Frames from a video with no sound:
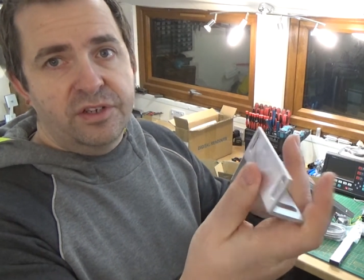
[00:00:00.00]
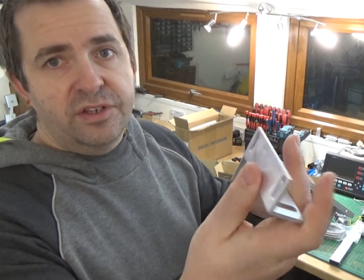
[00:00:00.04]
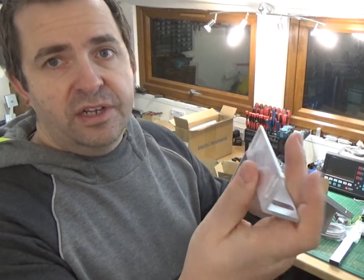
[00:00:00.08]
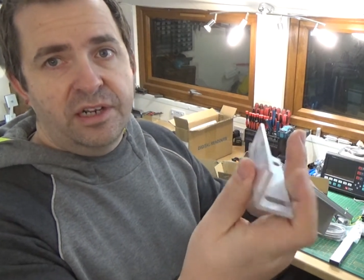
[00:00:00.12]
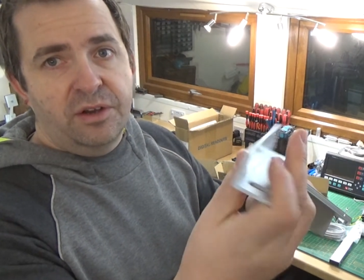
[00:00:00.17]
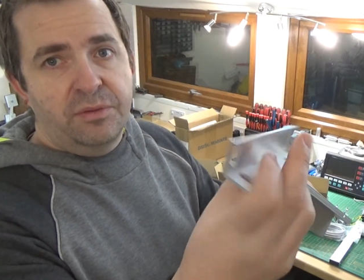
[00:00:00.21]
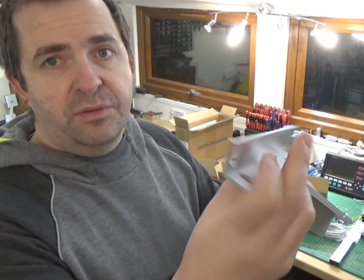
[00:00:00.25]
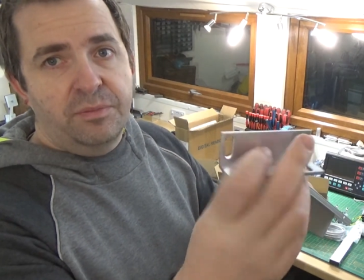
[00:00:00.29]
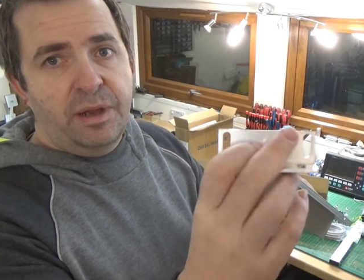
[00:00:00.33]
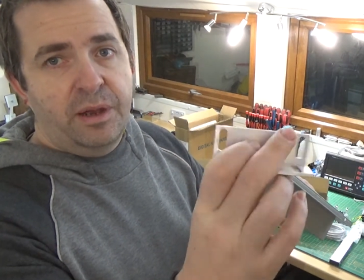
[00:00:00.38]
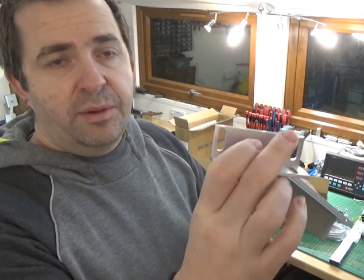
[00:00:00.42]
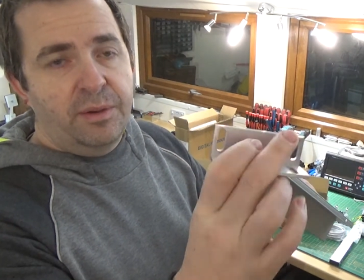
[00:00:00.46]
a lot
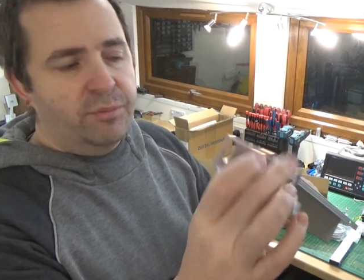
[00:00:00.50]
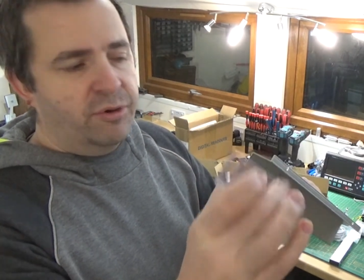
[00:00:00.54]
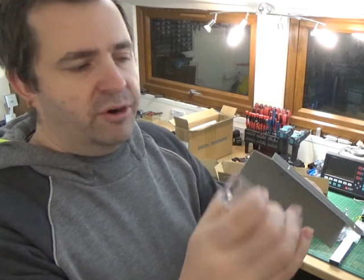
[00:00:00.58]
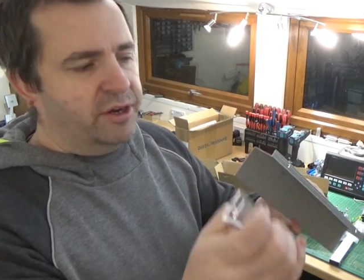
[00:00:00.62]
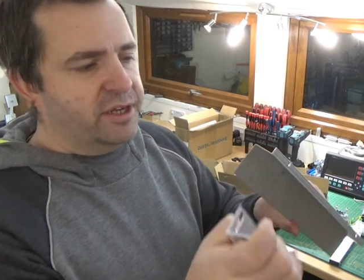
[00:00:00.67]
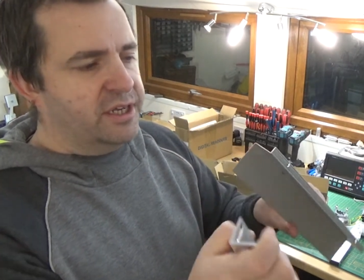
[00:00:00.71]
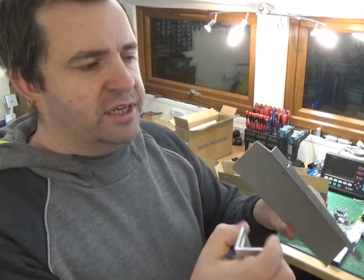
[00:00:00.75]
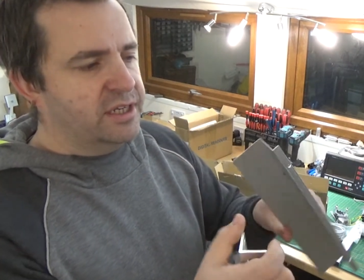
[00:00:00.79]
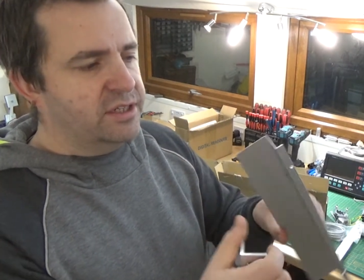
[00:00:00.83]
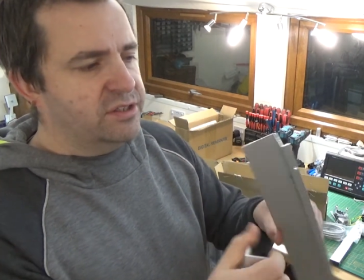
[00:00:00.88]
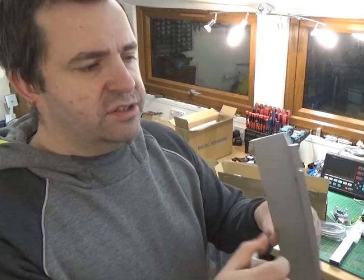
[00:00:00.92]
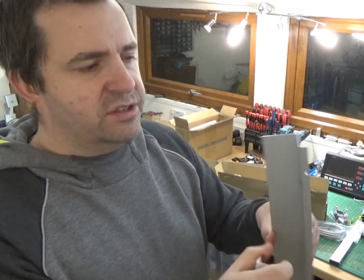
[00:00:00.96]
of mountain
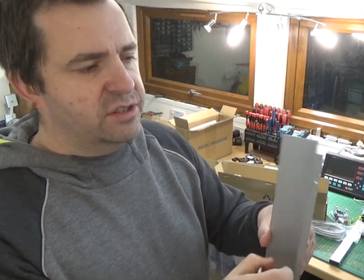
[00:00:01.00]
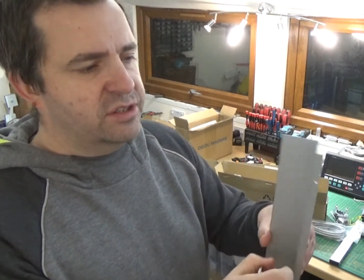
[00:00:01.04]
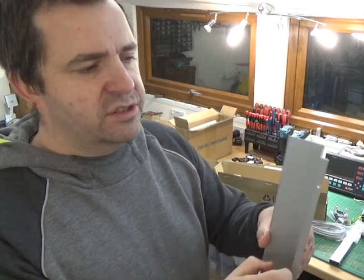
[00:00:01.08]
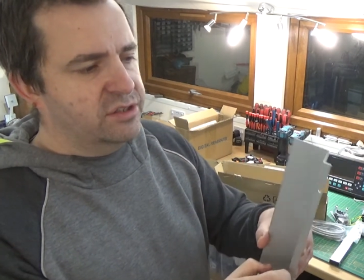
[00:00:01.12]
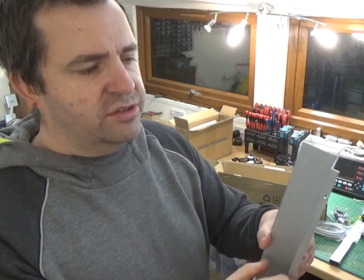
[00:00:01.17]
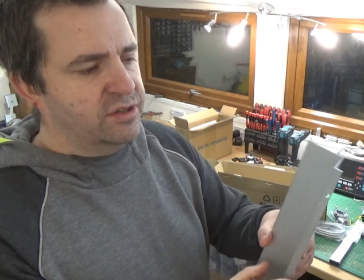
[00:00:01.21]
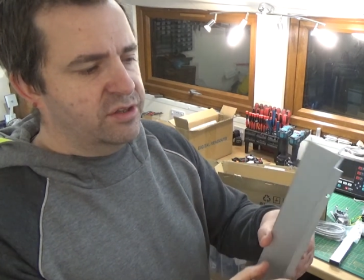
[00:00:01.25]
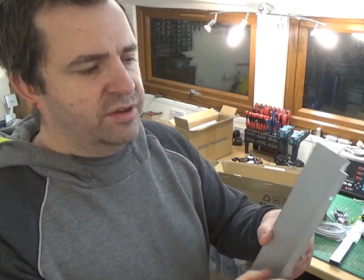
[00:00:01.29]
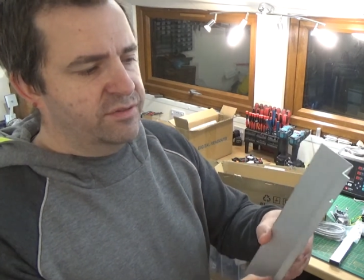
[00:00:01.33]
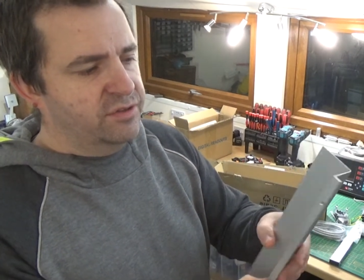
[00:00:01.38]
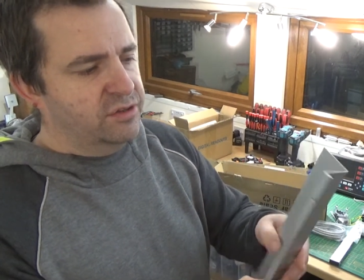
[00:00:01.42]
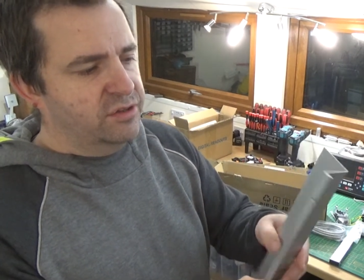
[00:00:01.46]
brackets and
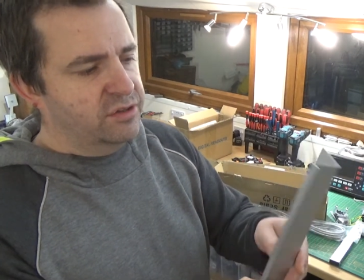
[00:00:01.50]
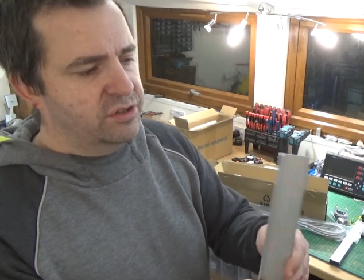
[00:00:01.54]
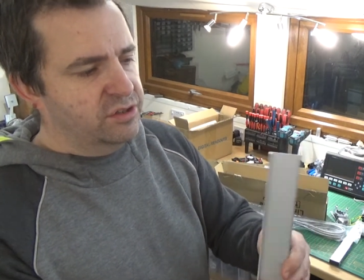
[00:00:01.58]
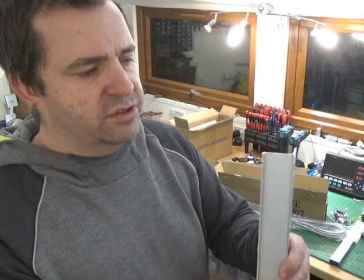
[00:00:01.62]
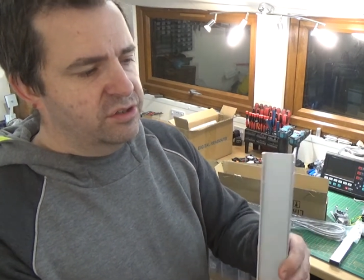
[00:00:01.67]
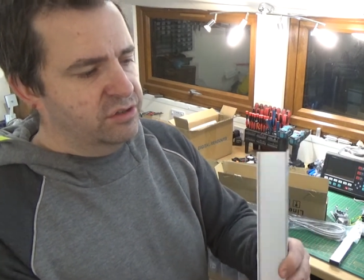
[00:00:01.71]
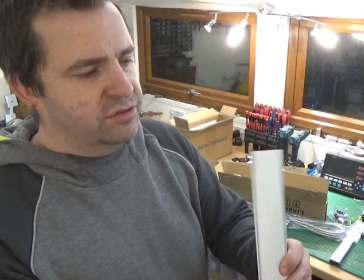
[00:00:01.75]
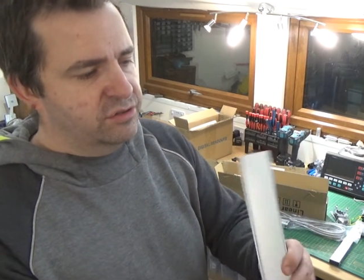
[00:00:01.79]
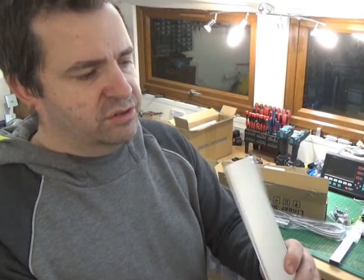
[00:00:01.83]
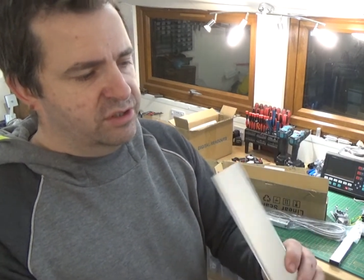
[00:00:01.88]
stuff you can use,